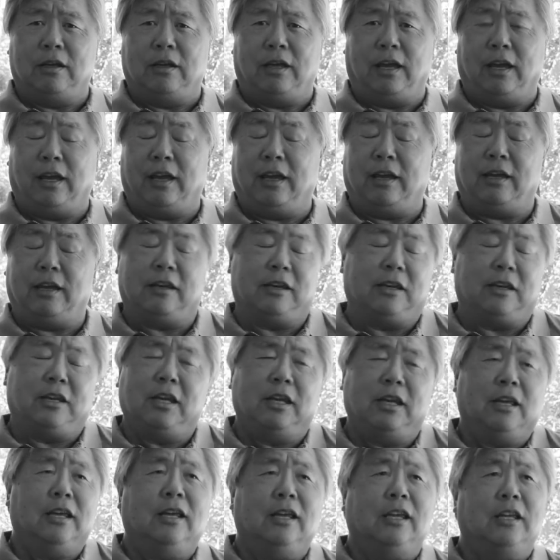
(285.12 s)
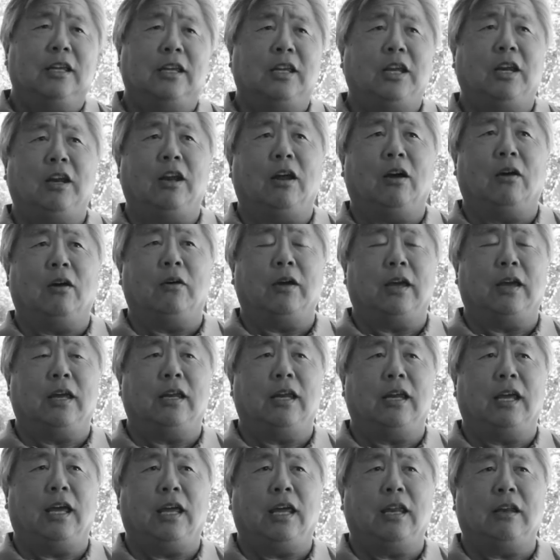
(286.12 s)
And you know,
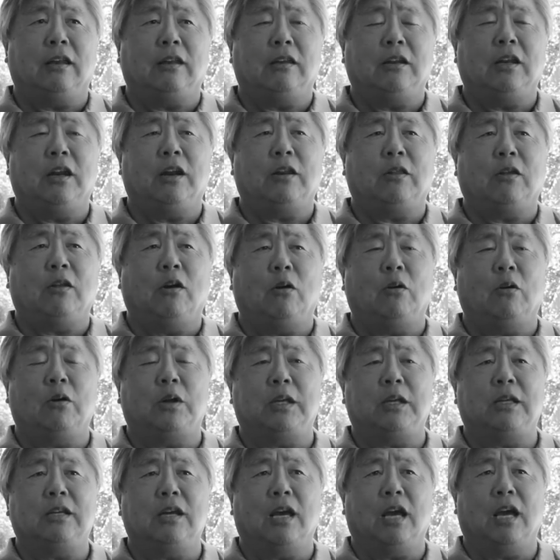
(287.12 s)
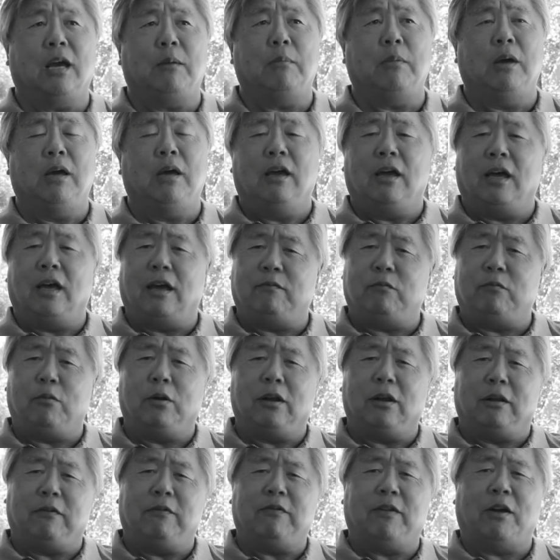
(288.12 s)
and you know, the only time I've
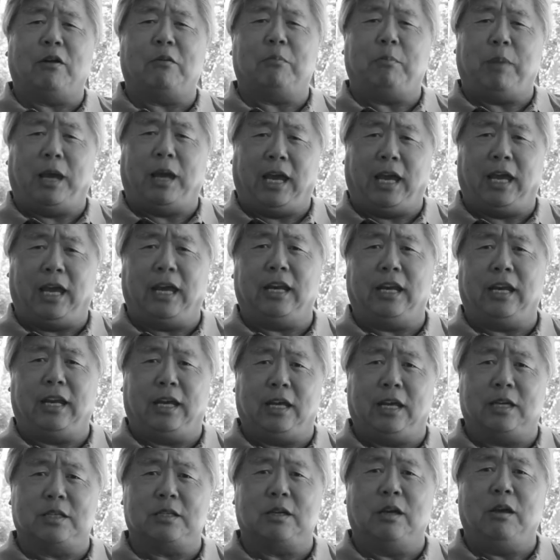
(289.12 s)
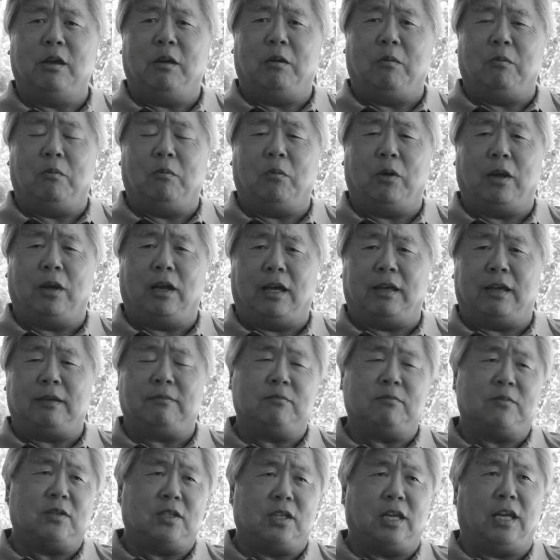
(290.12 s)
really felt pain is when I've
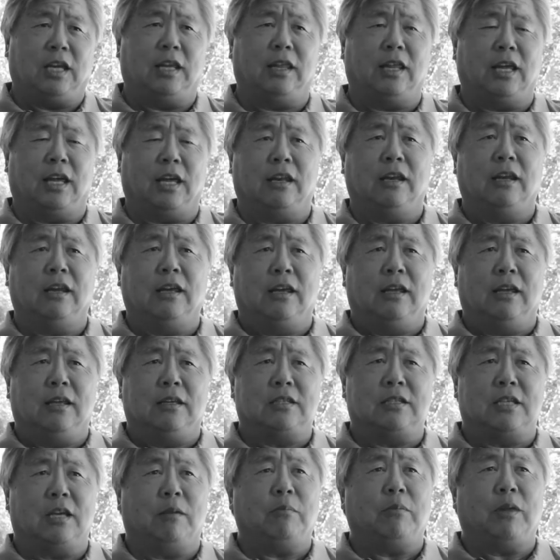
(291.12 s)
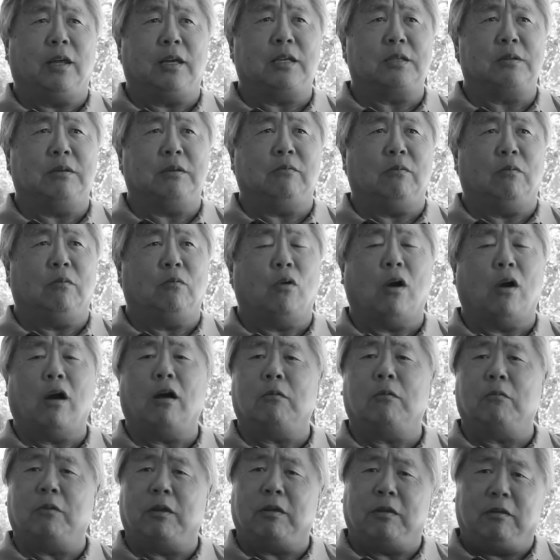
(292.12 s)
seen that something's
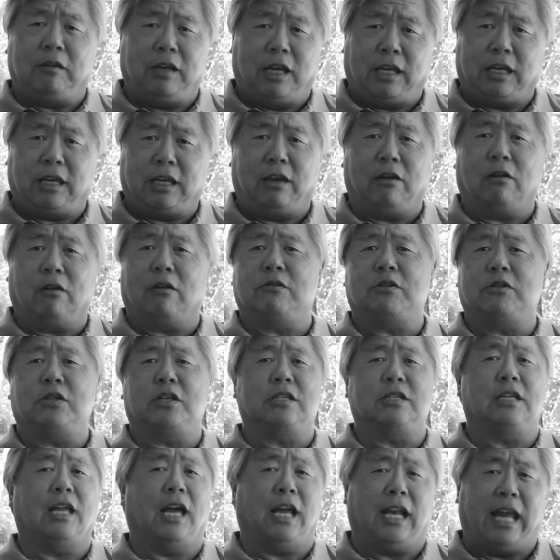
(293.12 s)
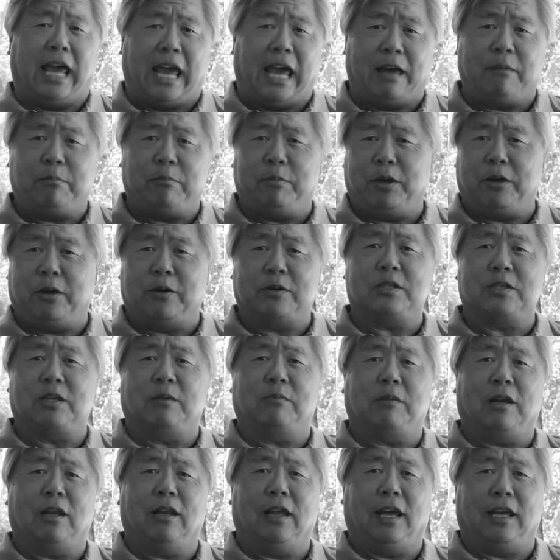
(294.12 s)
wrong with Nikki or she's not happy or
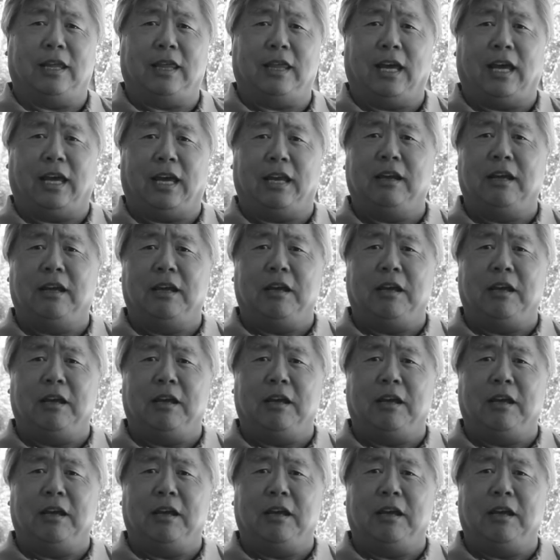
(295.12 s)
something like that.